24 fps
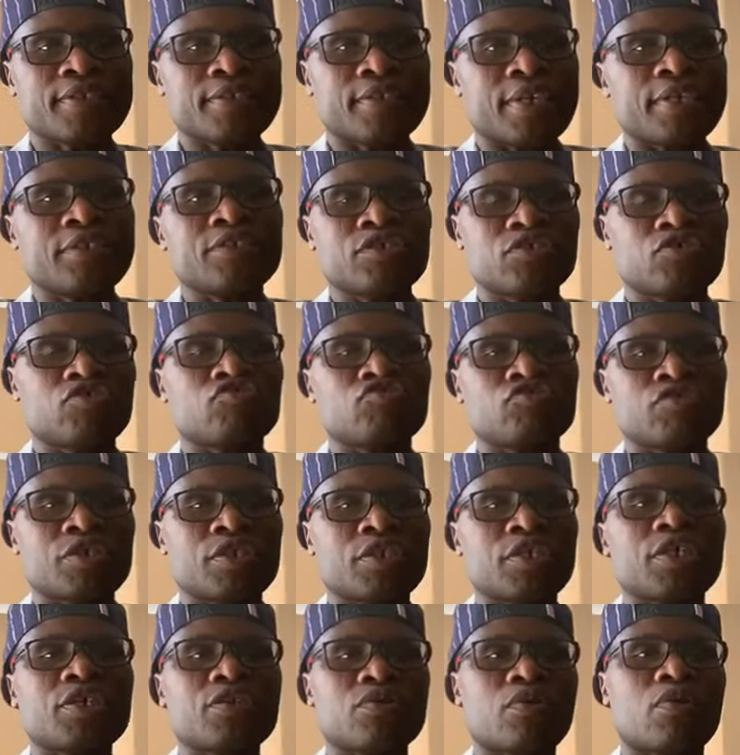in
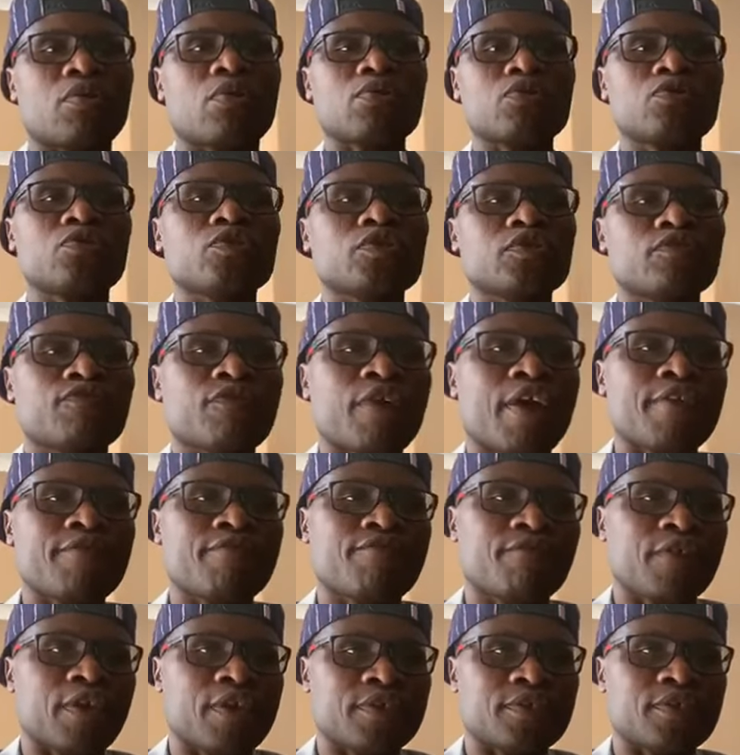dentistry in all those
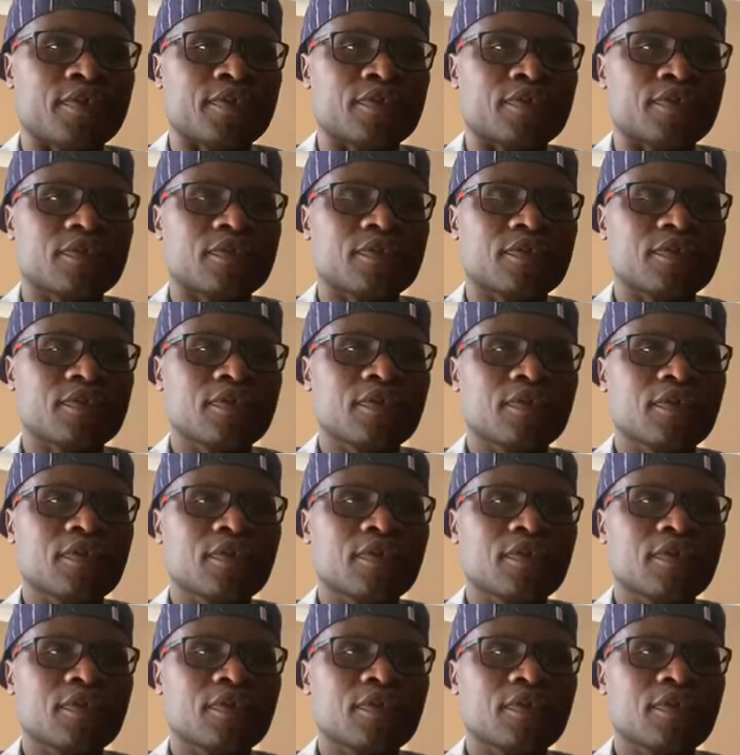five phases.